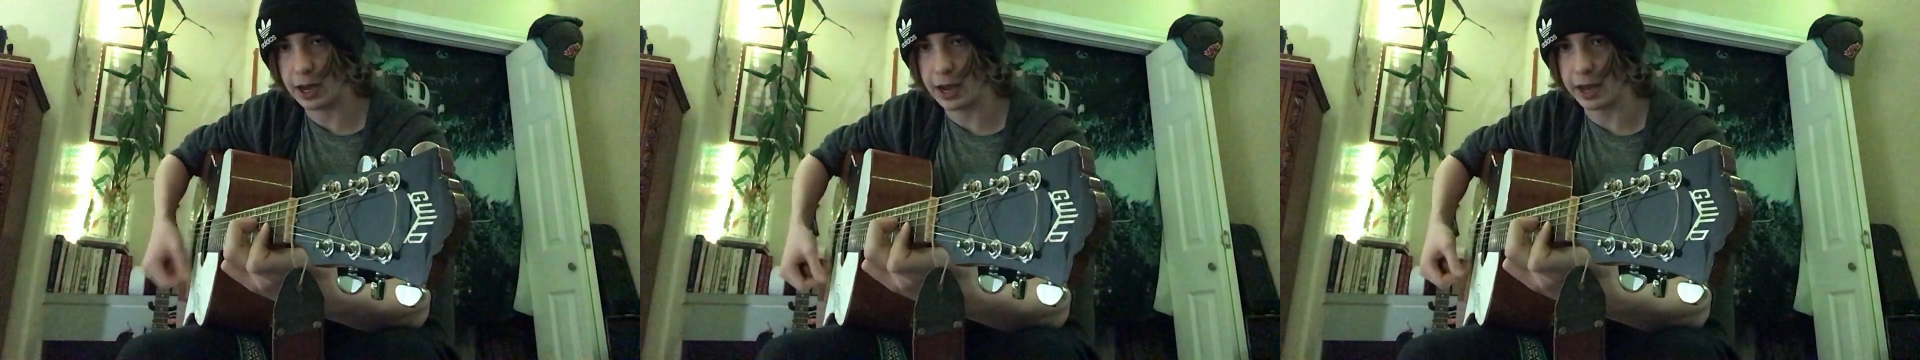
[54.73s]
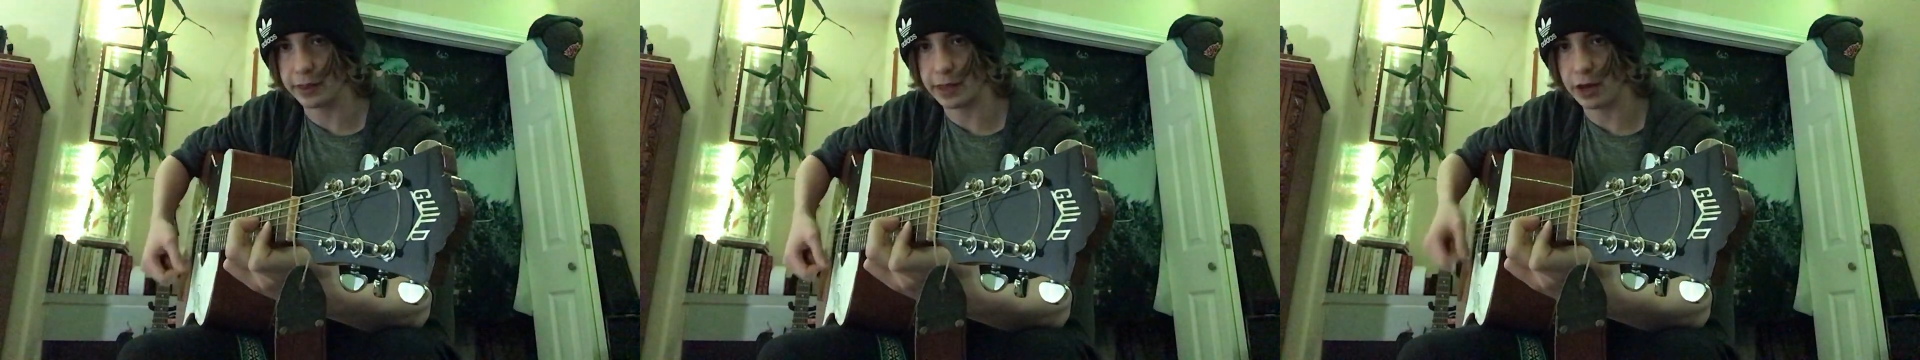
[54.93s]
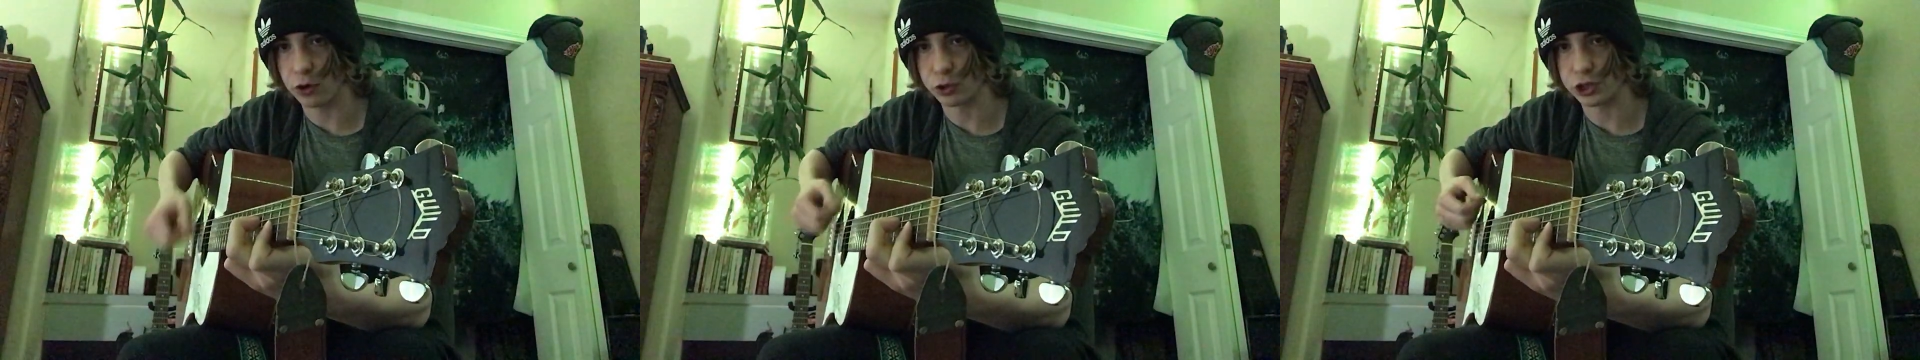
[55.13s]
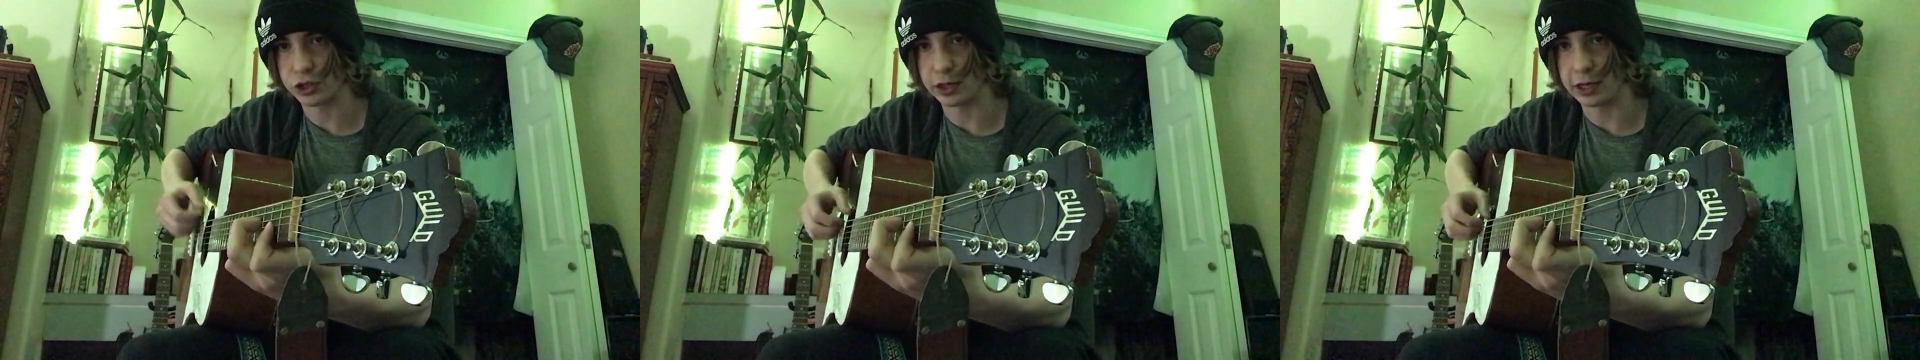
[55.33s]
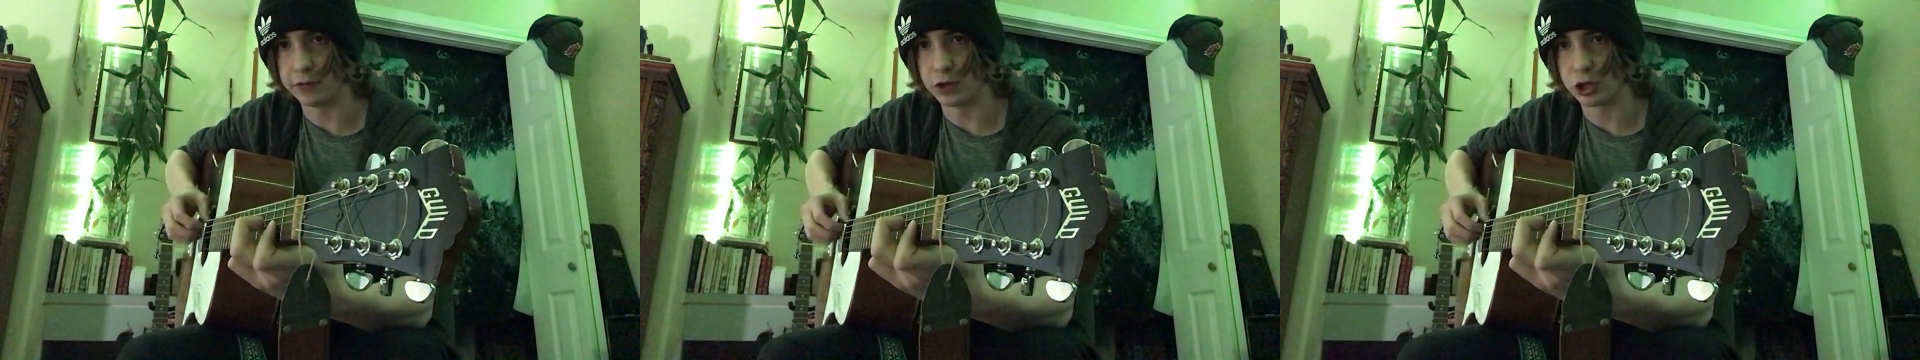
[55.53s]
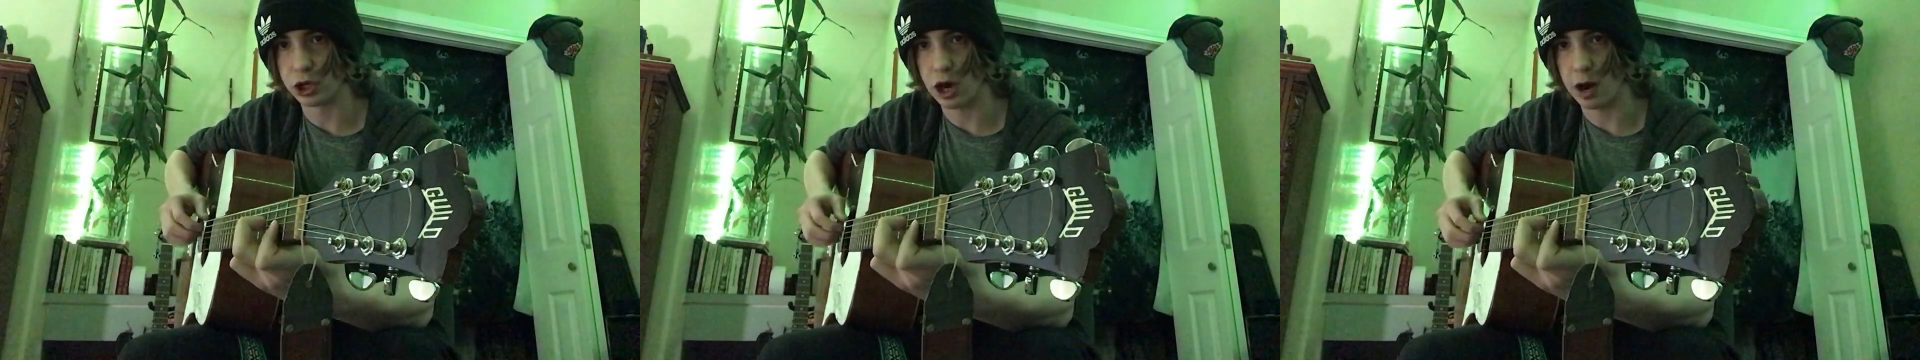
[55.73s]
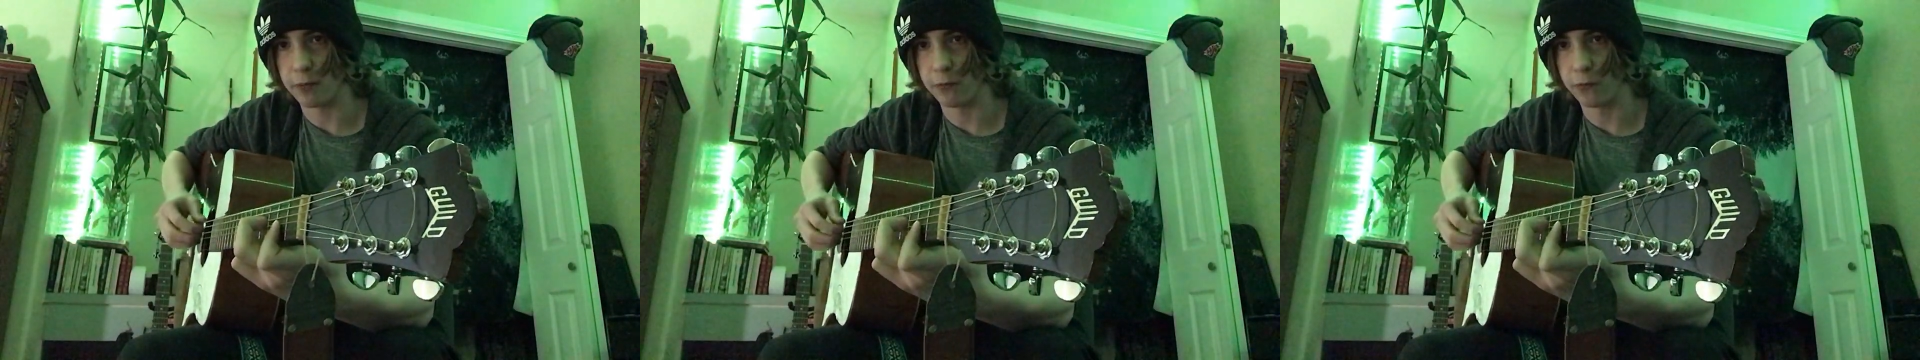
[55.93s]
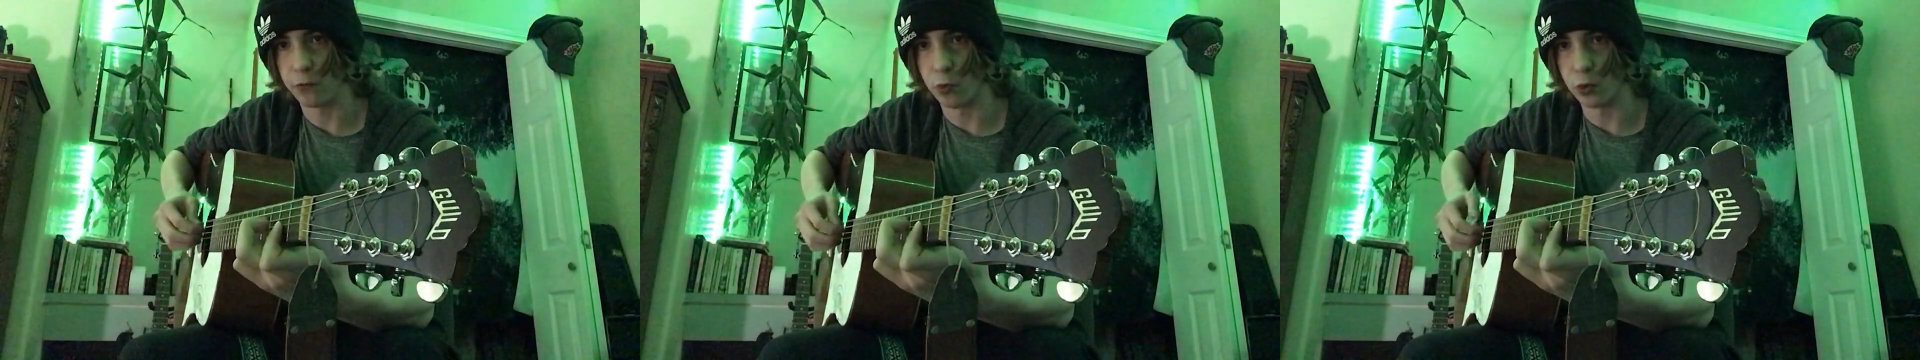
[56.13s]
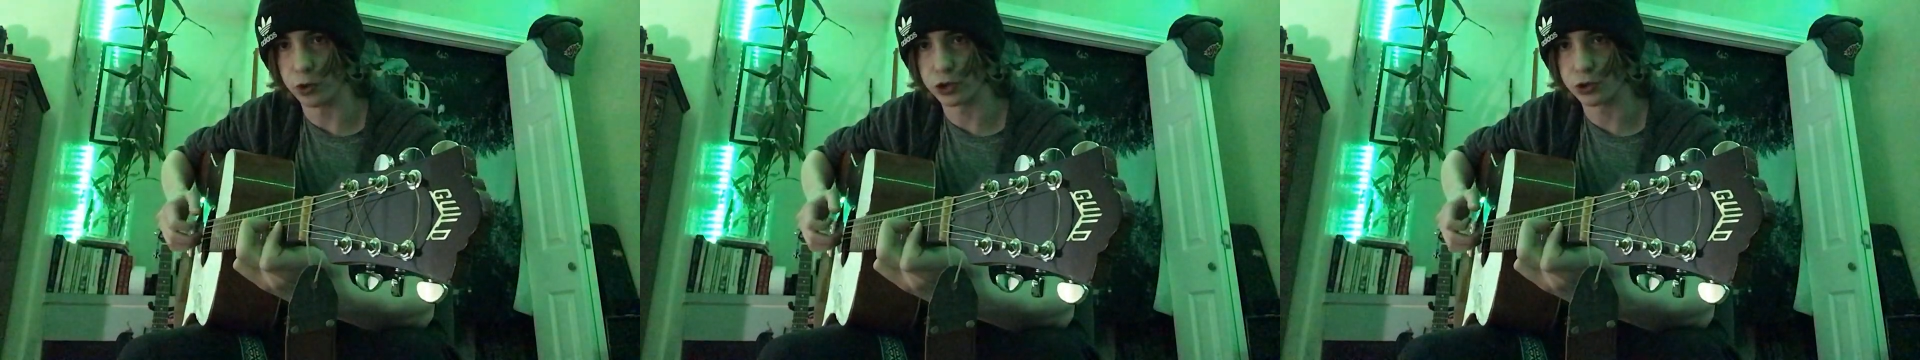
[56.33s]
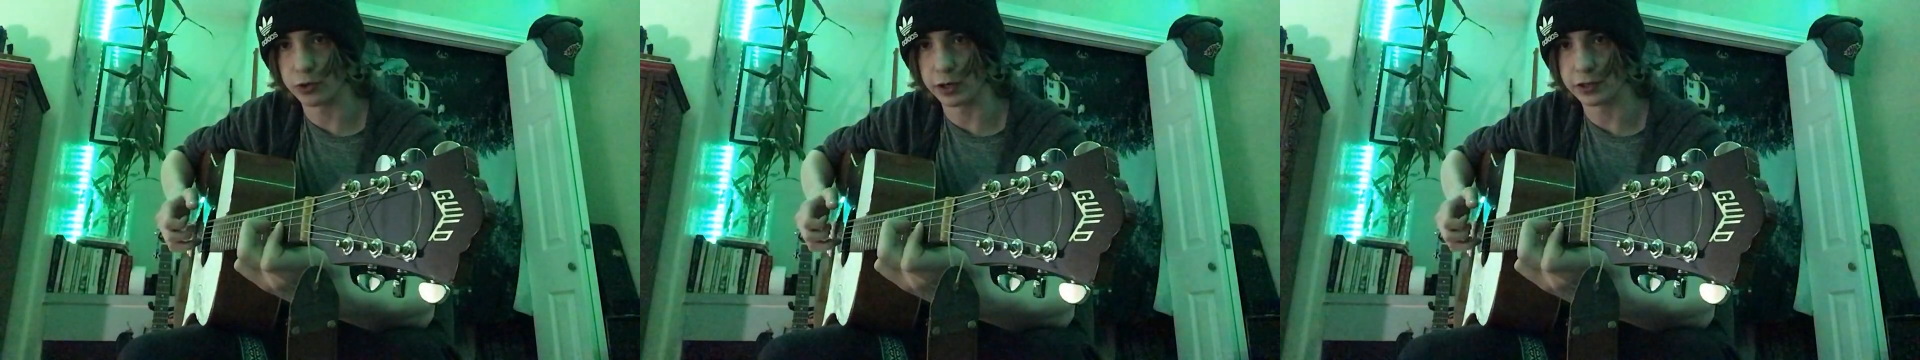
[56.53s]
And that'll just leave the top 4
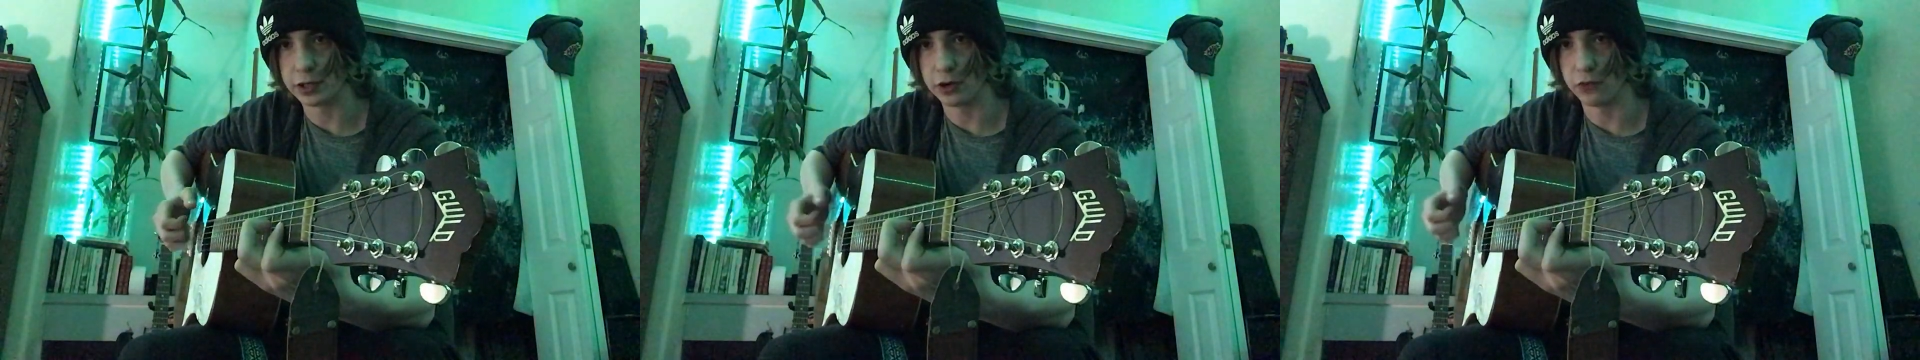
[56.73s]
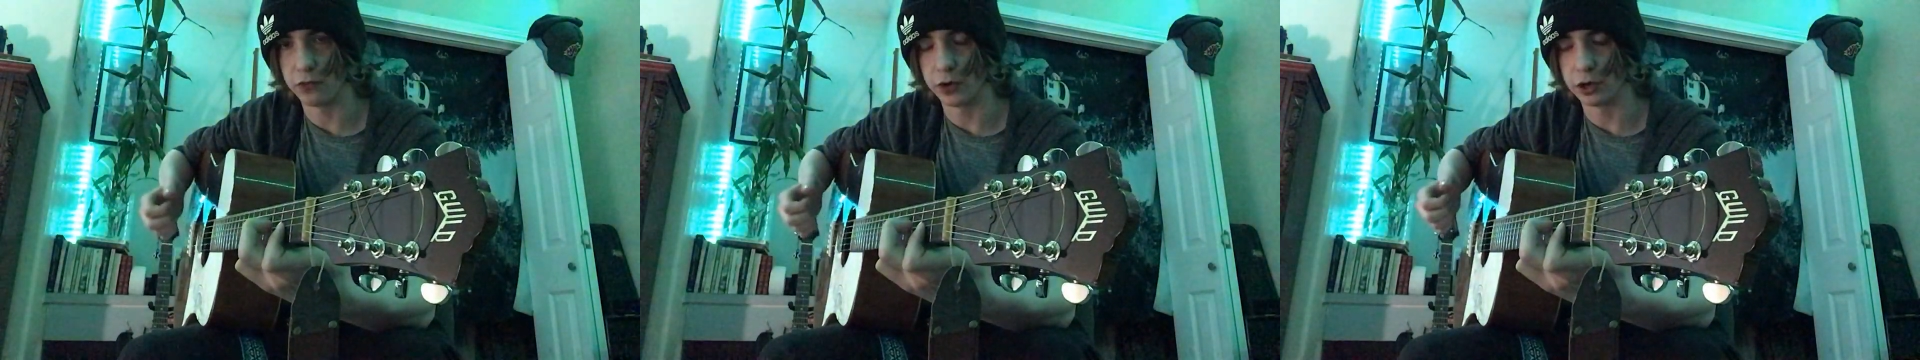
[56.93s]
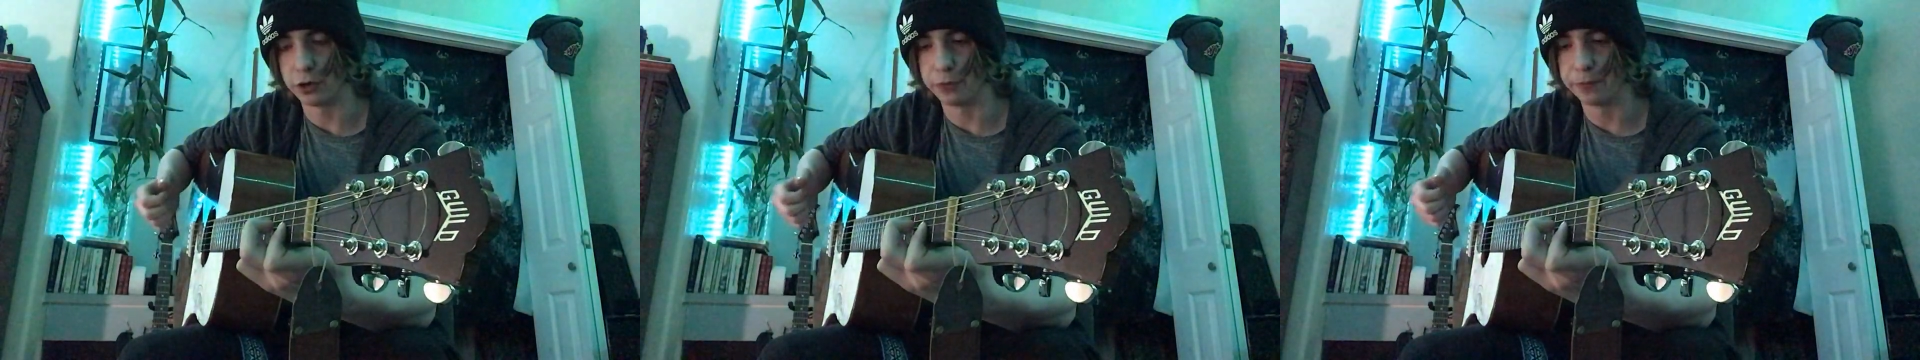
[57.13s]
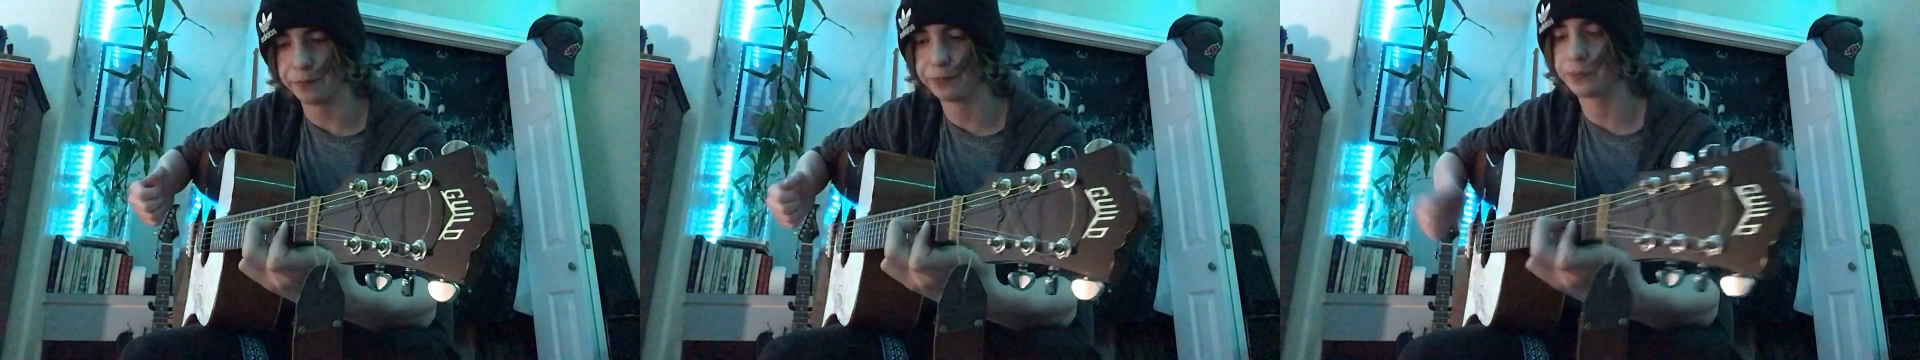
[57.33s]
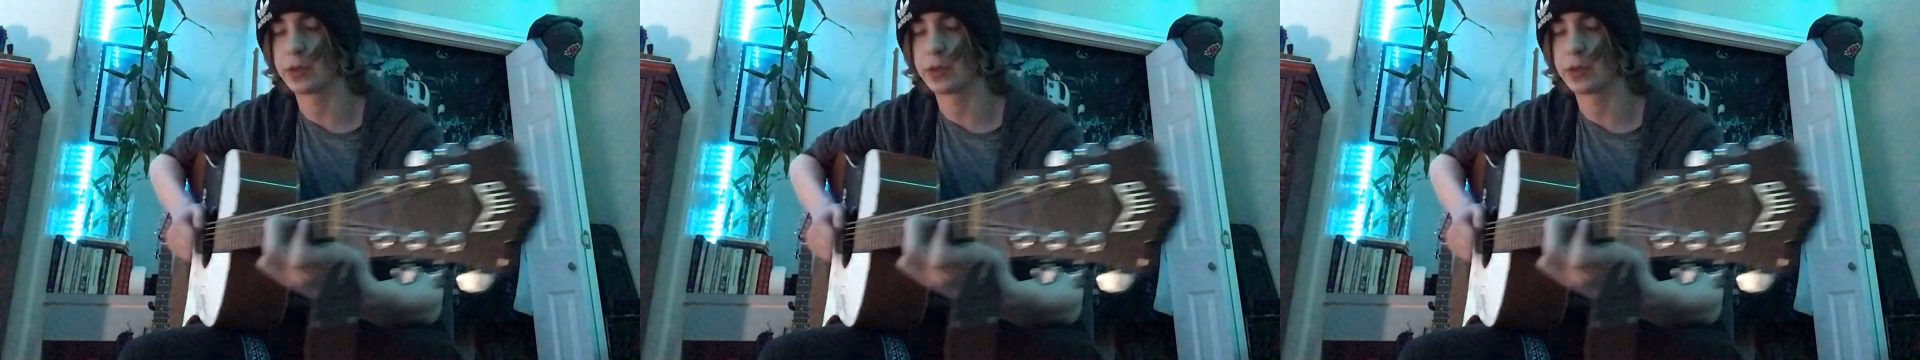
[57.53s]
strings here for you.